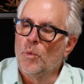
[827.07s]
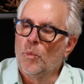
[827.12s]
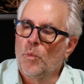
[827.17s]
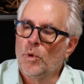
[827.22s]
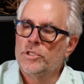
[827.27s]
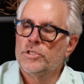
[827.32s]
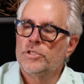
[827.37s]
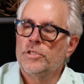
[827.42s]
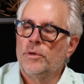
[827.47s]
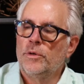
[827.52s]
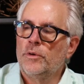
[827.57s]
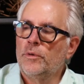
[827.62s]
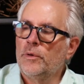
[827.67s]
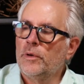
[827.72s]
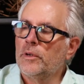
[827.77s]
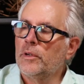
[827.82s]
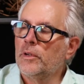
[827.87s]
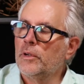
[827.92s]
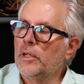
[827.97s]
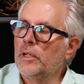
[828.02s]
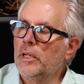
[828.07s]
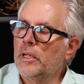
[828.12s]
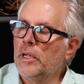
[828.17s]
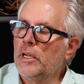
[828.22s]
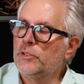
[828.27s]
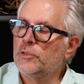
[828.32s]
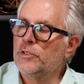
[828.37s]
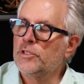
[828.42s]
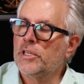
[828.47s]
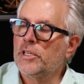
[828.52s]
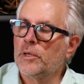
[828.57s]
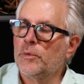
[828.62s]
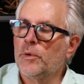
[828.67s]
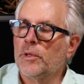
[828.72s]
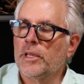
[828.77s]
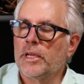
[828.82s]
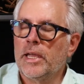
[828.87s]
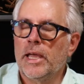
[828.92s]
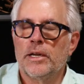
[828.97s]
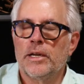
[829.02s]
What's so interesting
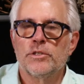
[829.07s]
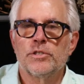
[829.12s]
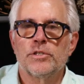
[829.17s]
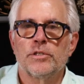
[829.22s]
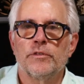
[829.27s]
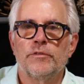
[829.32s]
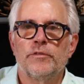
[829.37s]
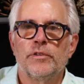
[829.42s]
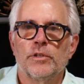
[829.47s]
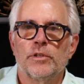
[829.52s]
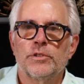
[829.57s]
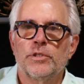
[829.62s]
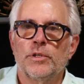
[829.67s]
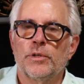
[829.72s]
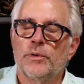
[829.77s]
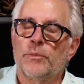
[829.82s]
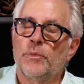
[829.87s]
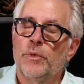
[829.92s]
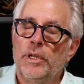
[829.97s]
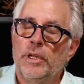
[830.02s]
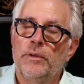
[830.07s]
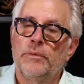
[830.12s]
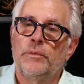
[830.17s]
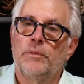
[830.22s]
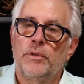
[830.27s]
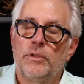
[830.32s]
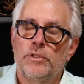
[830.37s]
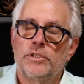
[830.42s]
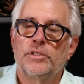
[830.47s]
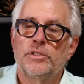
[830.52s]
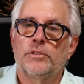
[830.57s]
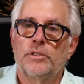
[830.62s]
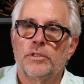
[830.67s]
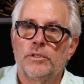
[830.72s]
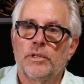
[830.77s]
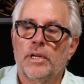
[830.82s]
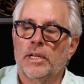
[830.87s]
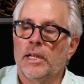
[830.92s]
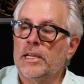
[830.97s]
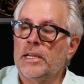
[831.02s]
with the canister filter, we
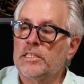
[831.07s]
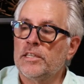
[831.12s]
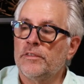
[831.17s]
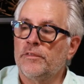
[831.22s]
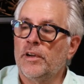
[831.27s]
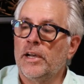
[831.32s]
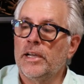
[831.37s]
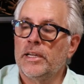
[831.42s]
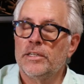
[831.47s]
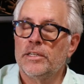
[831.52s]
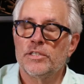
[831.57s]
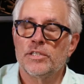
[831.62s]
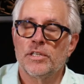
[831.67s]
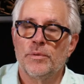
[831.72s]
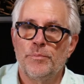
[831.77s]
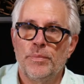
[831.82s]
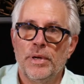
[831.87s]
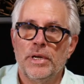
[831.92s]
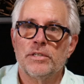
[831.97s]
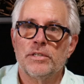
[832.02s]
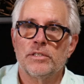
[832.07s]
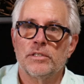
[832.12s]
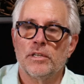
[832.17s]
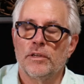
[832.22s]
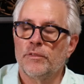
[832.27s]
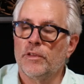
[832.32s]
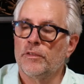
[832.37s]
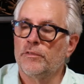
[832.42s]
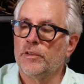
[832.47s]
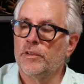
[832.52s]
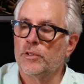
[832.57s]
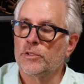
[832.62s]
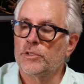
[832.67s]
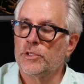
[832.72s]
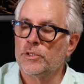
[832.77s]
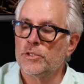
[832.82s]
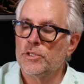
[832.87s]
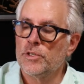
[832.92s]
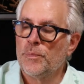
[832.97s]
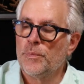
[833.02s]
classify it as the best of the
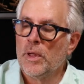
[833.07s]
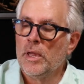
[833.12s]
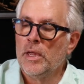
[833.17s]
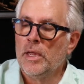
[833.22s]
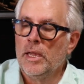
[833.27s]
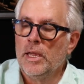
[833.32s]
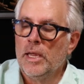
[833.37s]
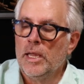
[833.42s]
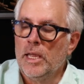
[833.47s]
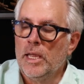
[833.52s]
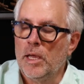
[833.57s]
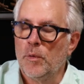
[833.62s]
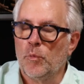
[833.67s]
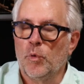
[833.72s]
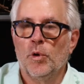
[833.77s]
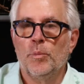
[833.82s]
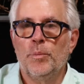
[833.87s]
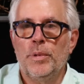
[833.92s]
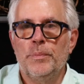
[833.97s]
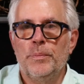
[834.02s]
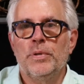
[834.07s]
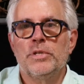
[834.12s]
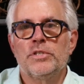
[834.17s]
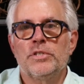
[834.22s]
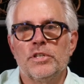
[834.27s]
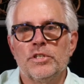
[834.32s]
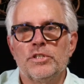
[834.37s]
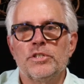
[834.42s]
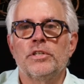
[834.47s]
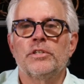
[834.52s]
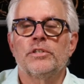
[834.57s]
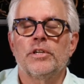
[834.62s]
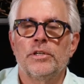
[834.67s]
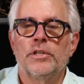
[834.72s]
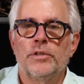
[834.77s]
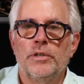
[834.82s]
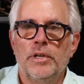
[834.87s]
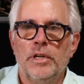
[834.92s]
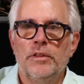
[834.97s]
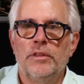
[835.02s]
filters. It will be positioned
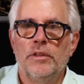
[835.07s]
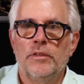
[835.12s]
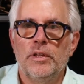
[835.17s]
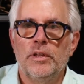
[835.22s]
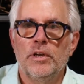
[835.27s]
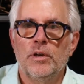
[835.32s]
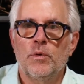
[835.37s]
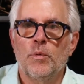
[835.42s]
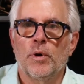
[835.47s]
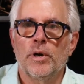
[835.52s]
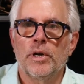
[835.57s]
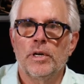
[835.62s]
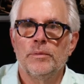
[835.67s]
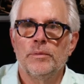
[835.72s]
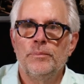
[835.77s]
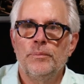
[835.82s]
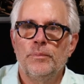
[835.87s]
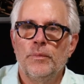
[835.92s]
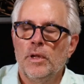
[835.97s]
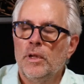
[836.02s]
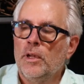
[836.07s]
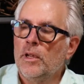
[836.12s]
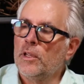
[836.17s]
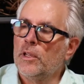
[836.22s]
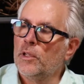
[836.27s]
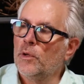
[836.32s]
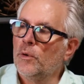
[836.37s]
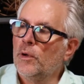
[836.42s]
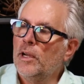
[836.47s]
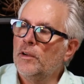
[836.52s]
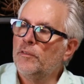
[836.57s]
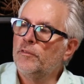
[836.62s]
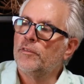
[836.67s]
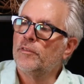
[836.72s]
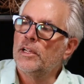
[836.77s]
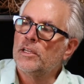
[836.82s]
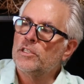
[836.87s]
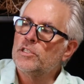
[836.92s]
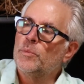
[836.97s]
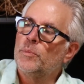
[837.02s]
underneath of the aquarium. You'll have
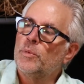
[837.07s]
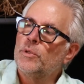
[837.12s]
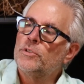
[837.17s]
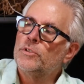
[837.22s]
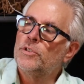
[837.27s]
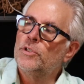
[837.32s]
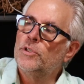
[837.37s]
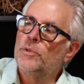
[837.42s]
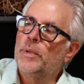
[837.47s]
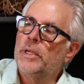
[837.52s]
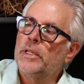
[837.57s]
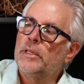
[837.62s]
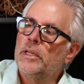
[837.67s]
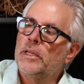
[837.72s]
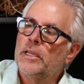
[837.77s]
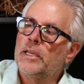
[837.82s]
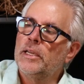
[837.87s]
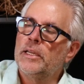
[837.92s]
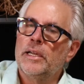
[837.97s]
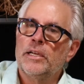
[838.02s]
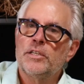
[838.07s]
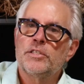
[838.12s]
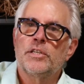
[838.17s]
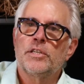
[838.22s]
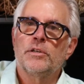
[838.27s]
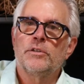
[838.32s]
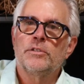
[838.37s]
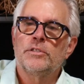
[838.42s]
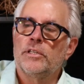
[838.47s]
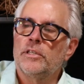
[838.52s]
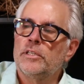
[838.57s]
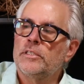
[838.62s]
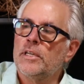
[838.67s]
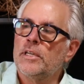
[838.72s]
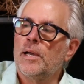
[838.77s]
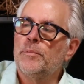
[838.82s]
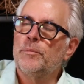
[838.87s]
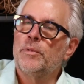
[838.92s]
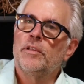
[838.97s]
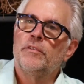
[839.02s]
flexible tubing that connects here to the
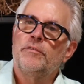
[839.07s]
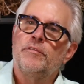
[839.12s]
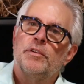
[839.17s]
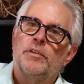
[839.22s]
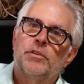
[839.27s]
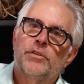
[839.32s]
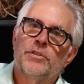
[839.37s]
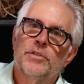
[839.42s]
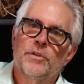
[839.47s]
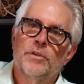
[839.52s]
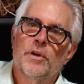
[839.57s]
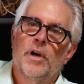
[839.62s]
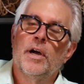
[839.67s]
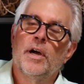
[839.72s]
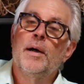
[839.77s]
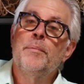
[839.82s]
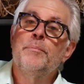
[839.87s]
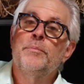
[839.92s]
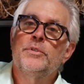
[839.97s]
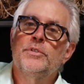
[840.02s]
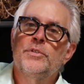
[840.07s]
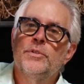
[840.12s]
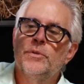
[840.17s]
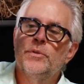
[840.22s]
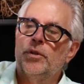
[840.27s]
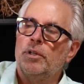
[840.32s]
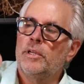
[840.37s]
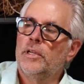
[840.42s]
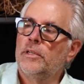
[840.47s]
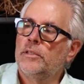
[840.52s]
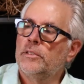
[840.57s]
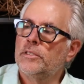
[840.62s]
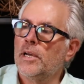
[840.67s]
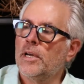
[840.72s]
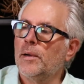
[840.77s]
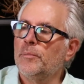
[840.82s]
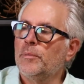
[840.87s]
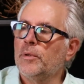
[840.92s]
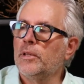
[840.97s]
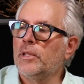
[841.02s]
top of the filter up to the
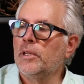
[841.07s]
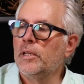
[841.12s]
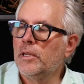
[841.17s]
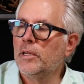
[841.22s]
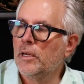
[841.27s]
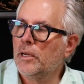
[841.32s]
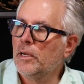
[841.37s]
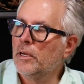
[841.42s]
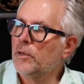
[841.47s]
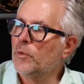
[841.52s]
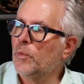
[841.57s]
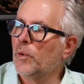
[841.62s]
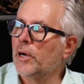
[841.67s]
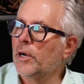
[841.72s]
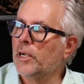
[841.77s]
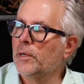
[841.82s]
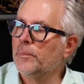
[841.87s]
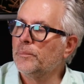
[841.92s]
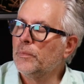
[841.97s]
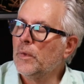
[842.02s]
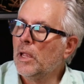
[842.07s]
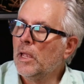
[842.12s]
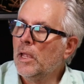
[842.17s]
top of the aquarium.